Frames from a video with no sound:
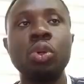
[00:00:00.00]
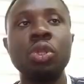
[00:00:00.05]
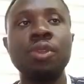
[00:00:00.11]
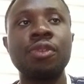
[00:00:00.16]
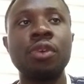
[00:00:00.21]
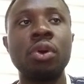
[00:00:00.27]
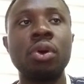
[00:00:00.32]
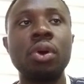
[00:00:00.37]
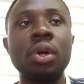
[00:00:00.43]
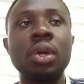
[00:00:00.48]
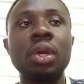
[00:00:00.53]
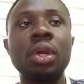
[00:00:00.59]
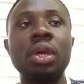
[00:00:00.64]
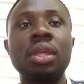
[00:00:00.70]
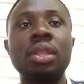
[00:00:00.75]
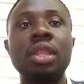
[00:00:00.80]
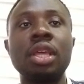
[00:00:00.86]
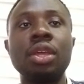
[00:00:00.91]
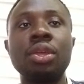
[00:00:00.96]
goals. For
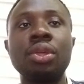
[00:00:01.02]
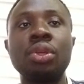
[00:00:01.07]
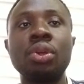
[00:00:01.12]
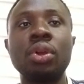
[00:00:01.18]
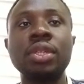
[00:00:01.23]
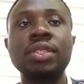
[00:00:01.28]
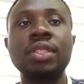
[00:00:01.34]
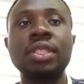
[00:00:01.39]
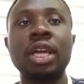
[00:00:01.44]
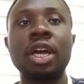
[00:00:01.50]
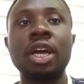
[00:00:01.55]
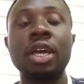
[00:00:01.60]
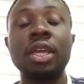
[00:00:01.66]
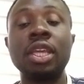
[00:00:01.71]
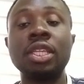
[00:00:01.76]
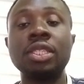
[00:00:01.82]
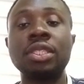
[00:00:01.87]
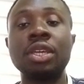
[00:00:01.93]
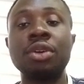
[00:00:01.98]
the
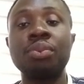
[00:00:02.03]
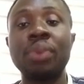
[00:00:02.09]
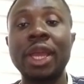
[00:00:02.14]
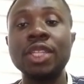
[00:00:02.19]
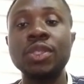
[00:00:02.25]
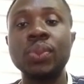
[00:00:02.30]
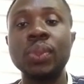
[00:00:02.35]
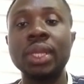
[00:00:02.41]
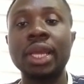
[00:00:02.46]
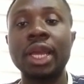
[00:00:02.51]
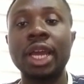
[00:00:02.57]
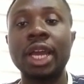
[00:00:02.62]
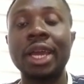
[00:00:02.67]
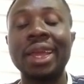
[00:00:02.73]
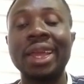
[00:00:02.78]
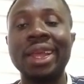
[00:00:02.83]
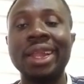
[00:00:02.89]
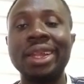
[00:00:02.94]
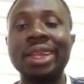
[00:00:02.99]
youngster, he's a right
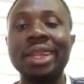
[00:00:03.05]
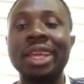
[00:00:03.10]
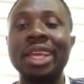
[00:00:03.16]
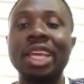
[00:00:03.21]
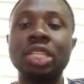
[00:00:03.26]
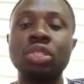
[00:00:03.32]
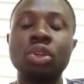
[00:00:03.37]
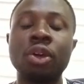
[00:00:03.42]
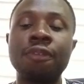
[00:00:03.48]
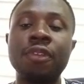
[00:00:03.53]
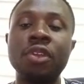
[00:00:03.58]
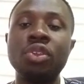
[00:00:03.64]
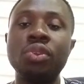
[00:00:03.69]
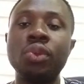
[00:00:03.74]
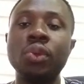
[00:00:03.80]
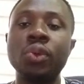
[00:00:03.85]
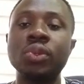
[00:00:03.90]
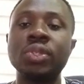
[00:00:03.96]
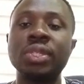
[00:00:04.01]
winger and is often